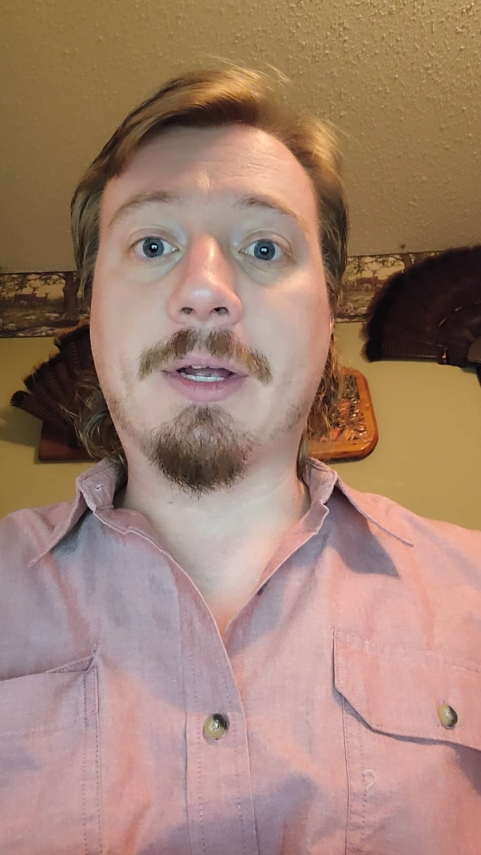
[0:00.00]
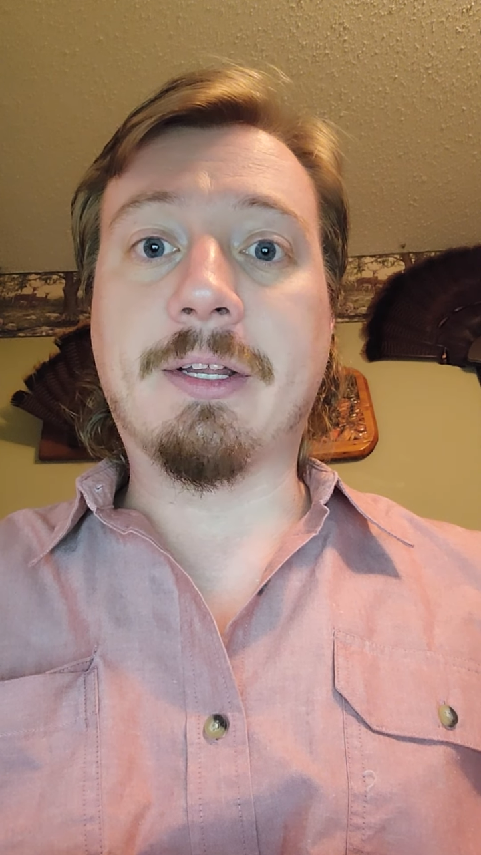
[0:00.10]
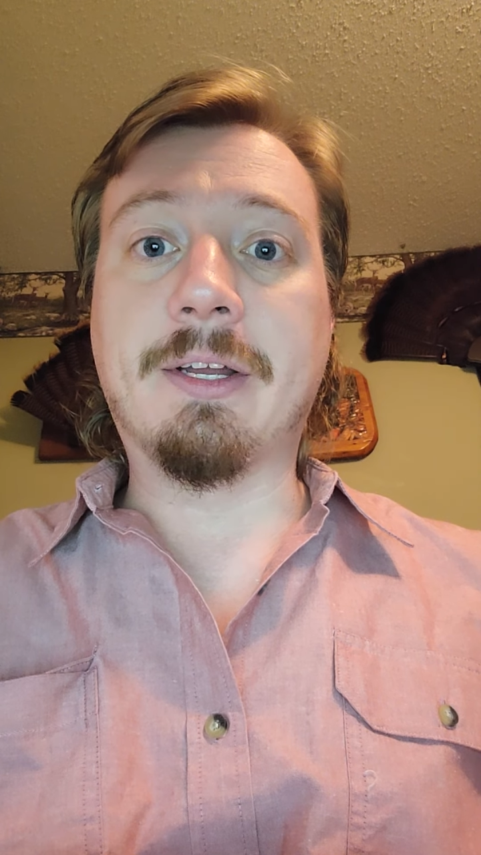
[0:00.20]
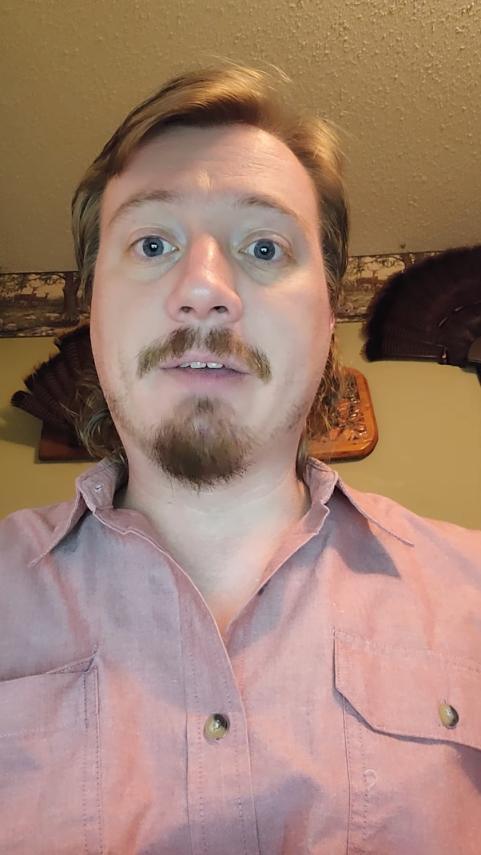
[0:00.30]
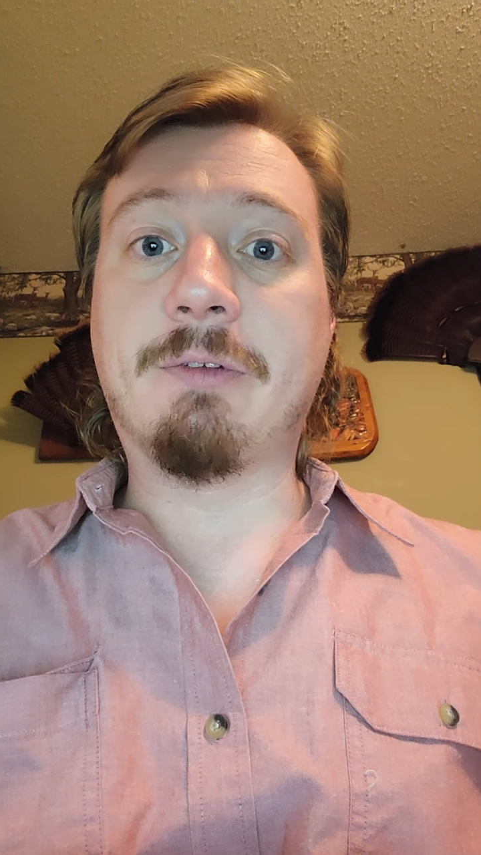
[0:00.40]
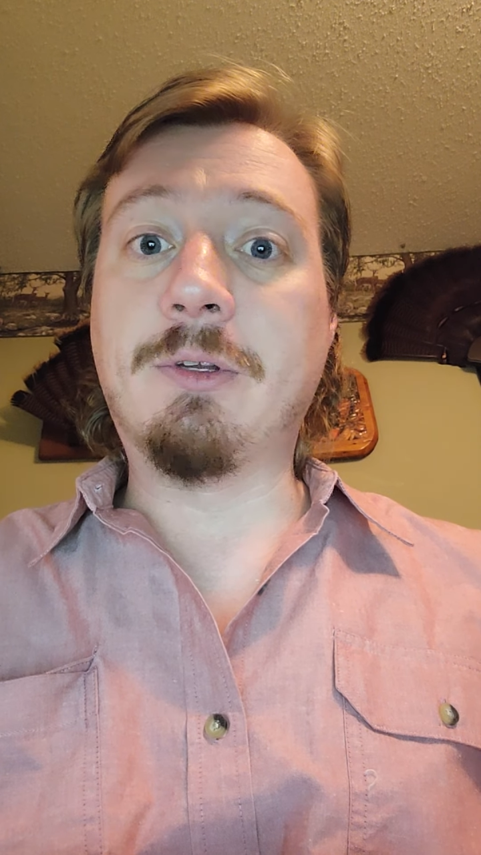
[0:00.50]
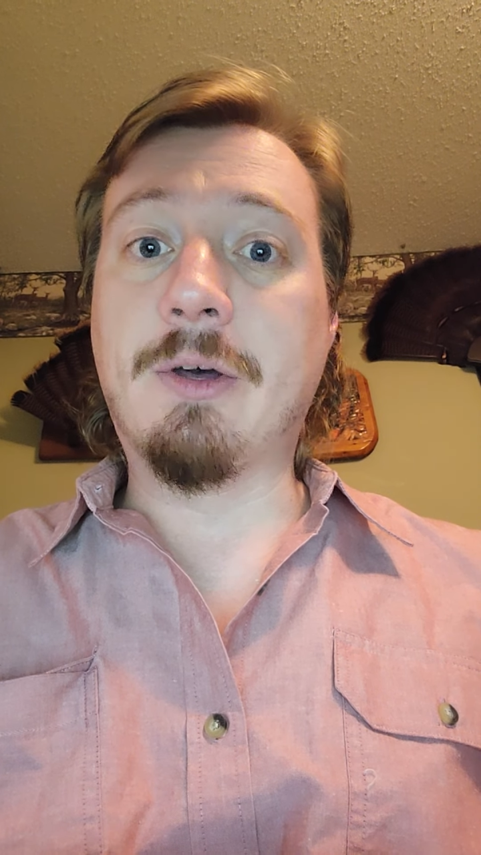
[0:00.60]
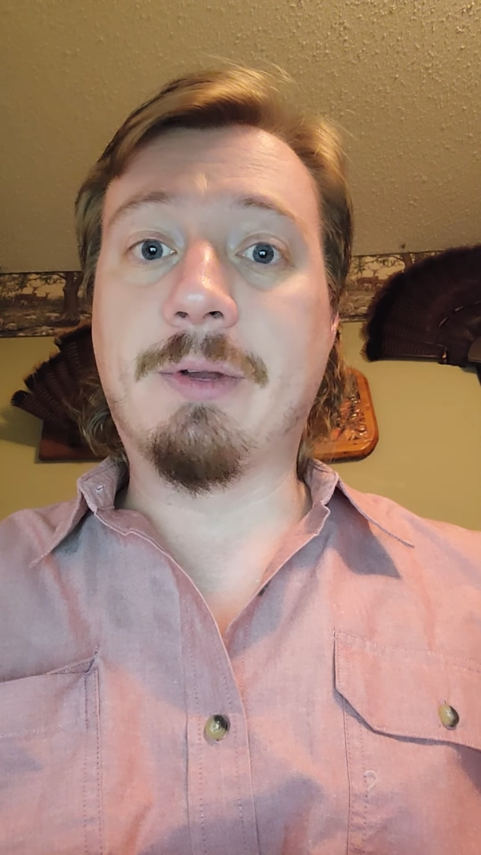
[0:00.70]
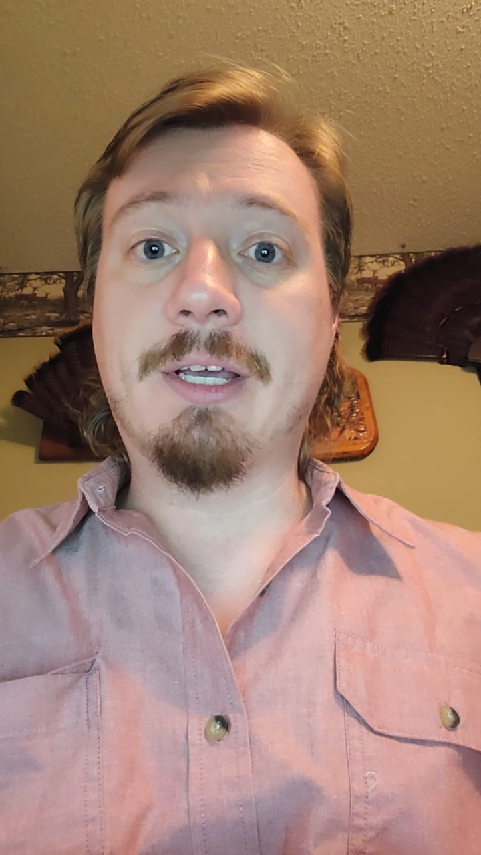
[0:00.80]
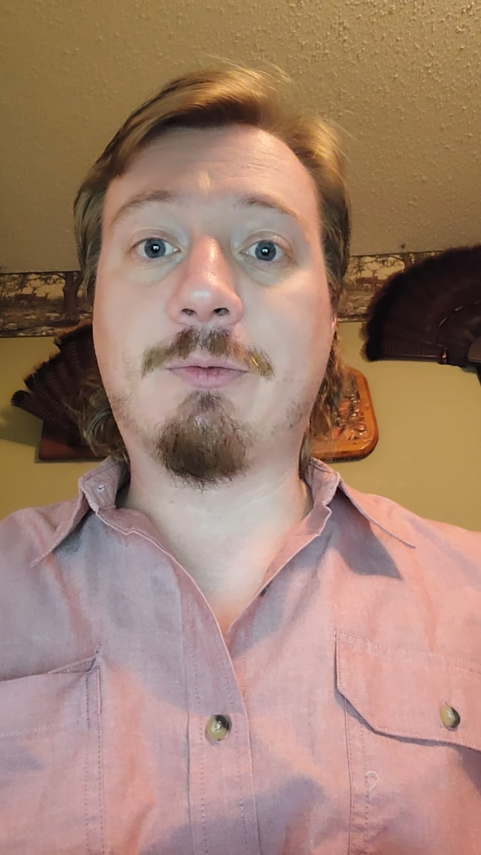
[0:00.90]
running if you
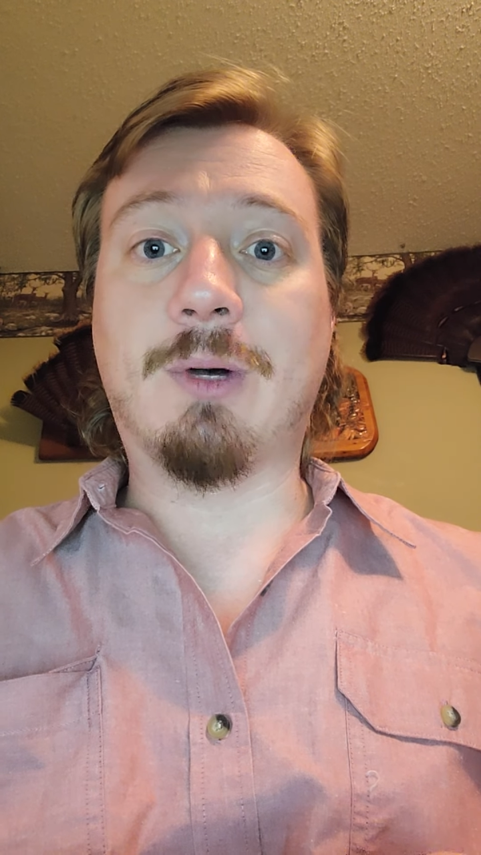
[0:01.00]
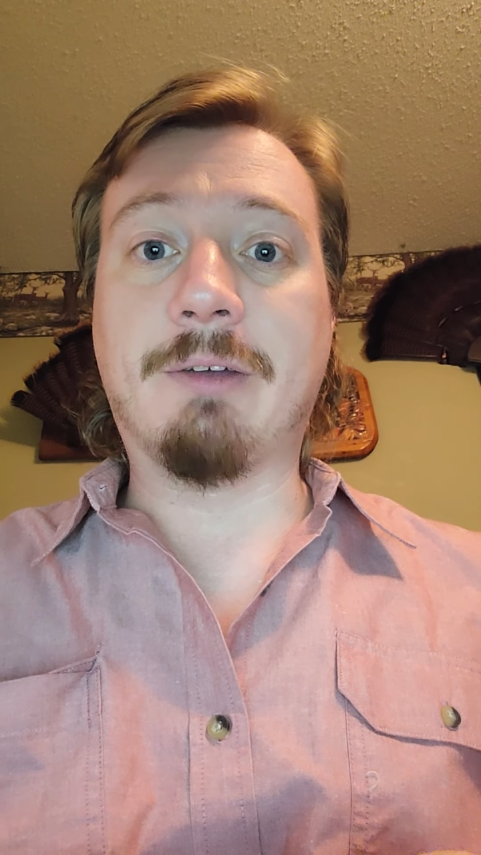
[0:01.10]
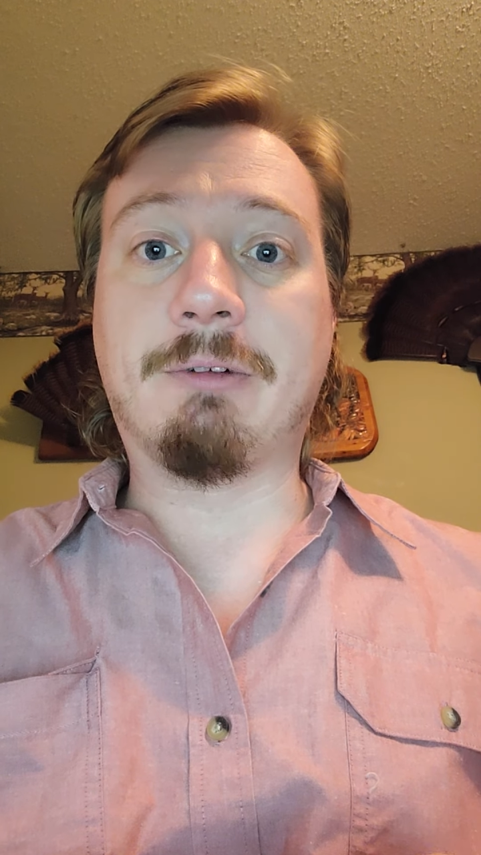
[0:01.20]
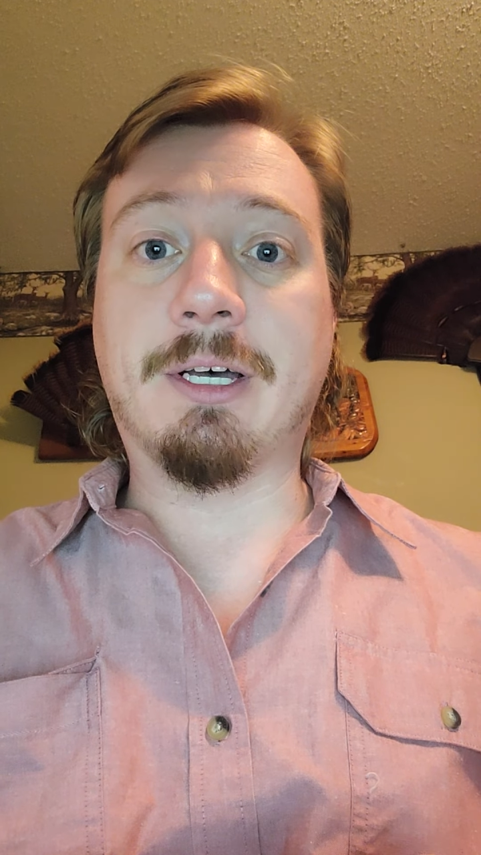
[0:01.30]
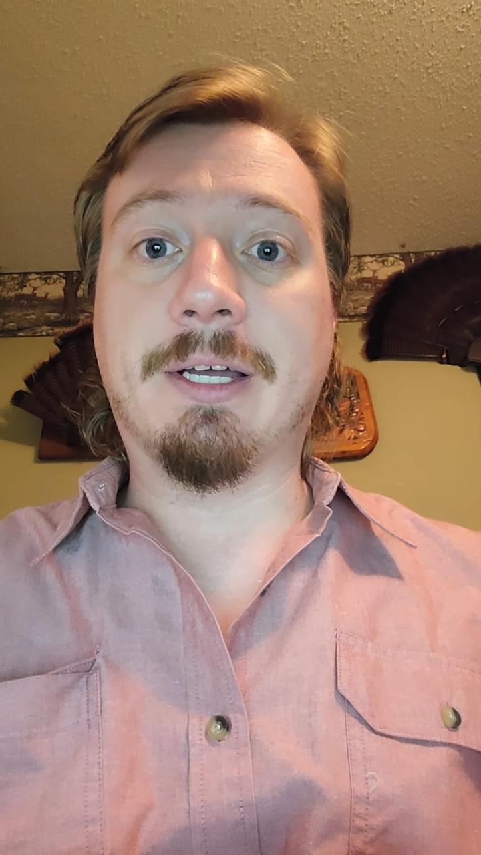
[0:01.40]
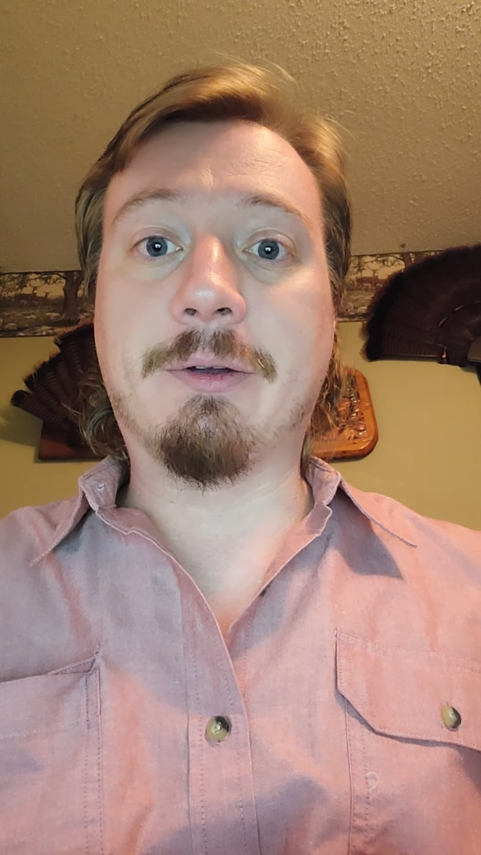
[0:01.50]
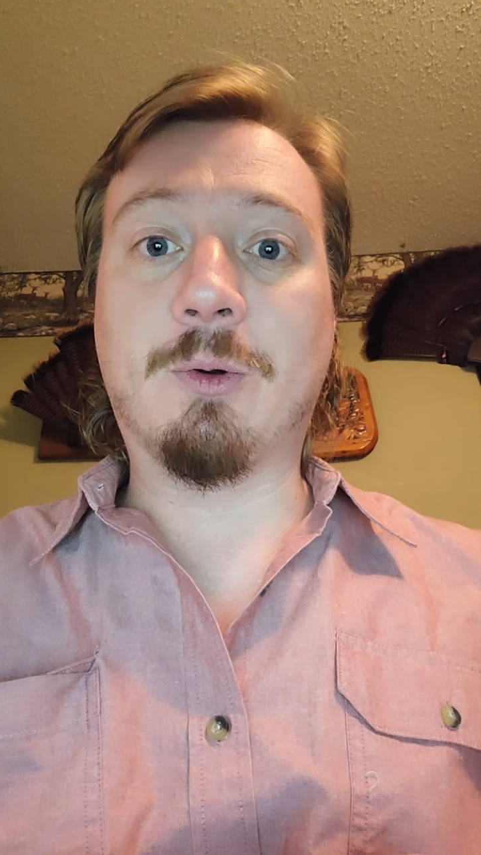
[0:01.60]
don't have Wi-Fi